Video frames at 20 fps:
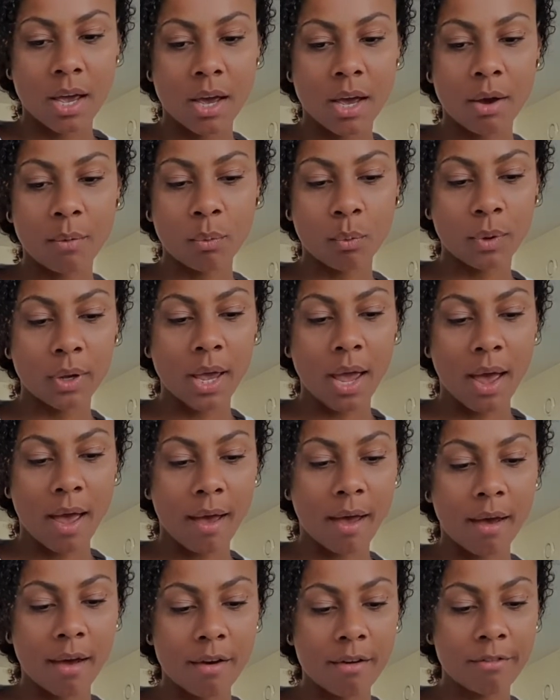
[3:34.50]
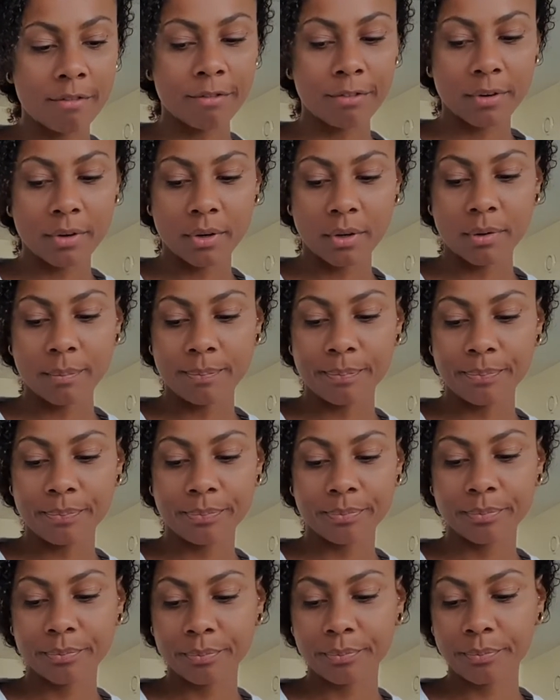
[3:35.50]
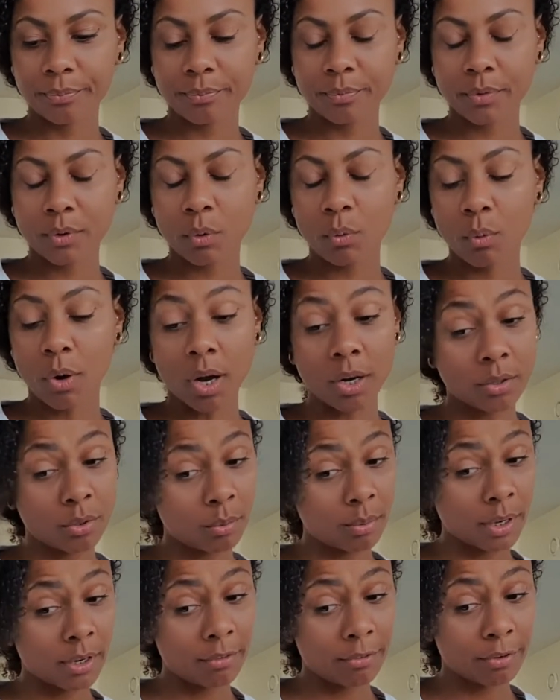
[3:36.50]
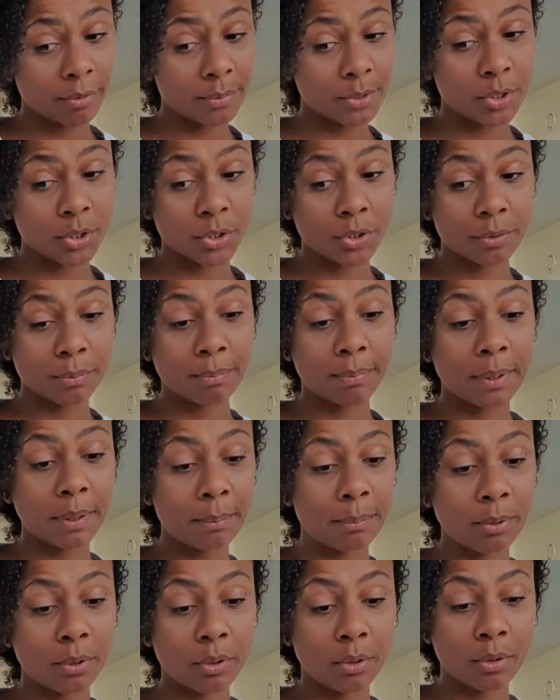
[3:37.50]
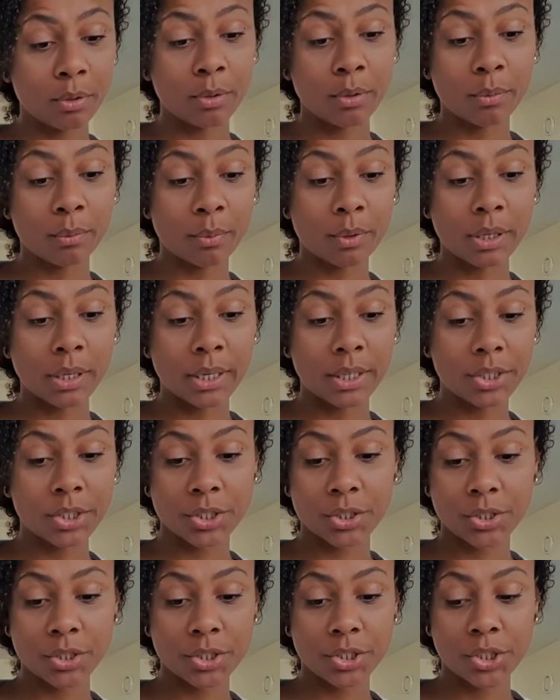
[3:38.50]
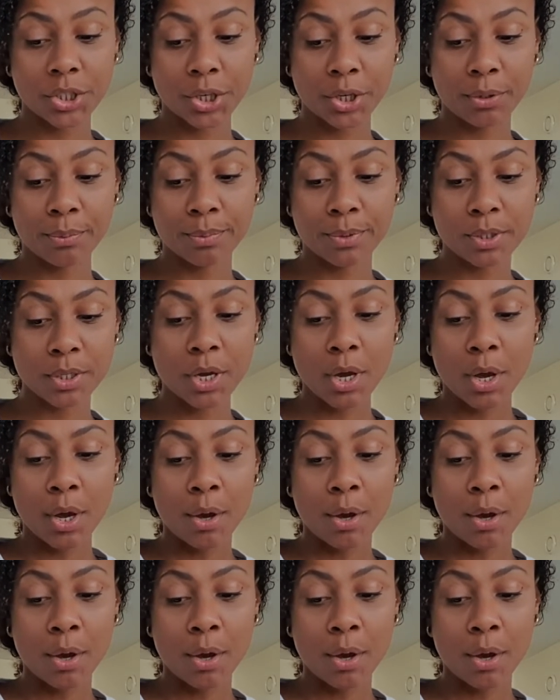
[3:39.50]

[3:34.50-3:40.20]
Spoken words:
We have walked away from certain people, relationships,